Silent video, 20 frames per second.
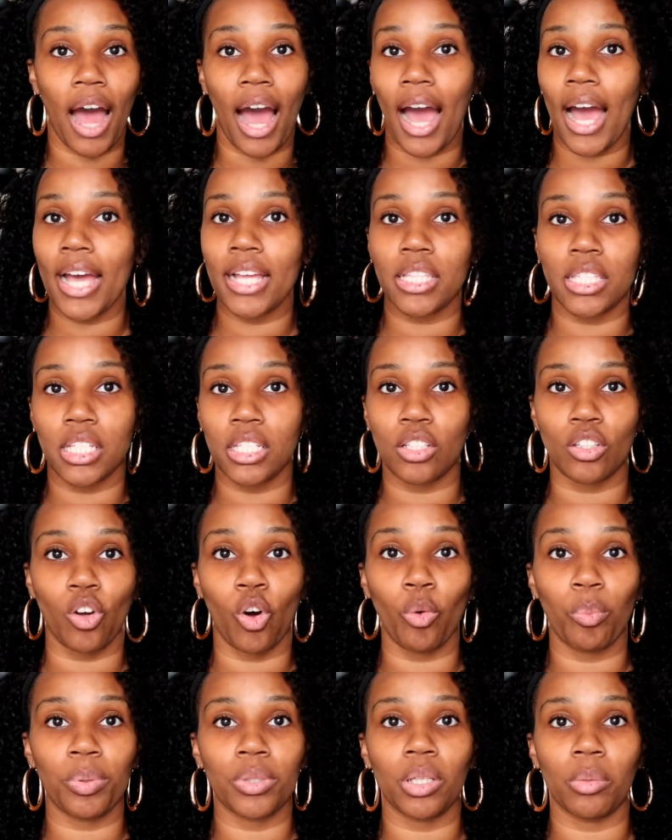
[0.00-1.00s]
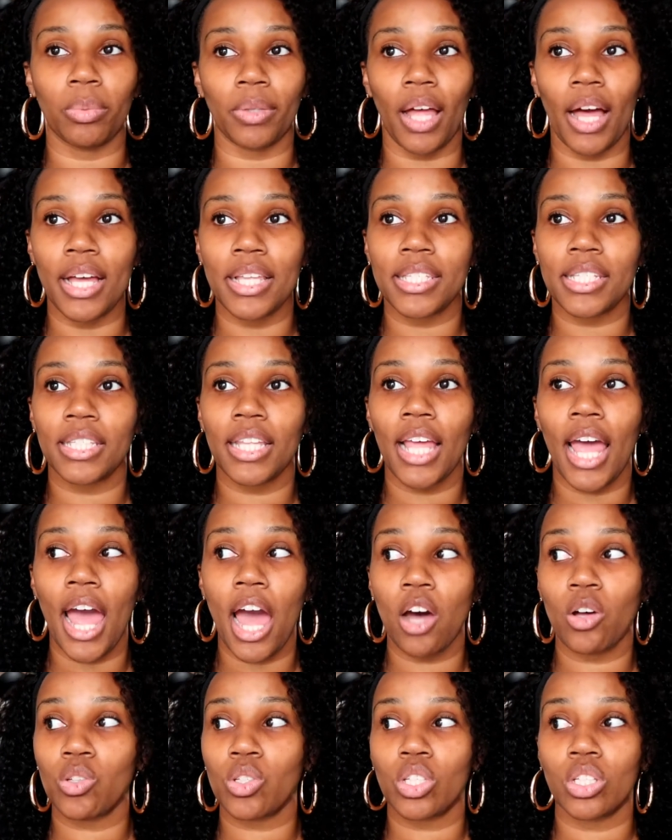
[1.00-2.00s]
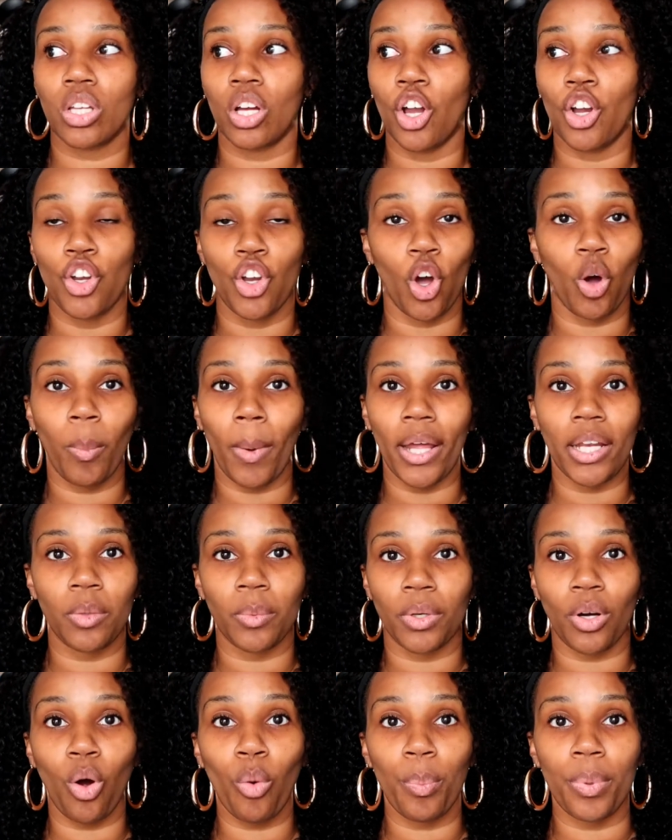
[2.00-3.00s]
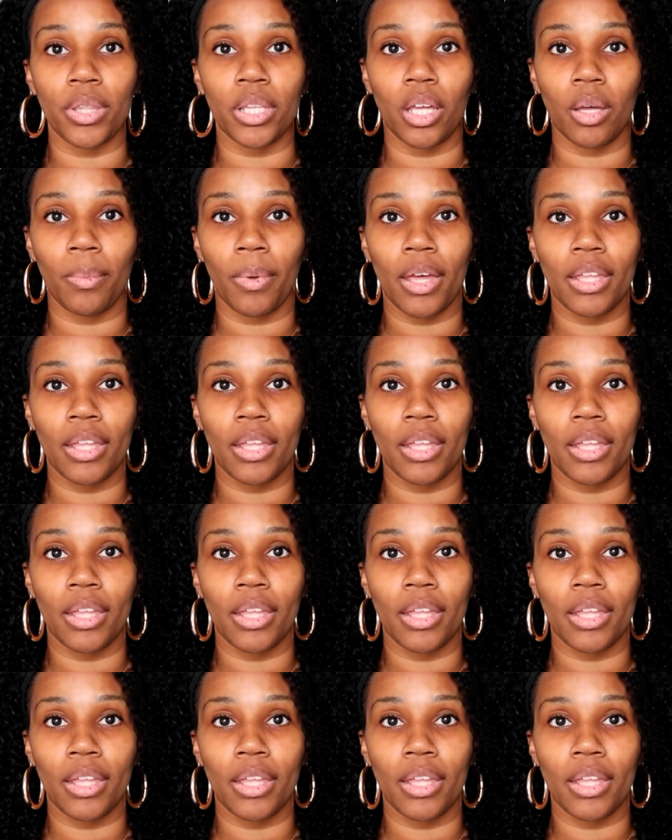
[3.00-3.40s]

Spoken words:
I didn't open the blinds in the house, nobody would open them.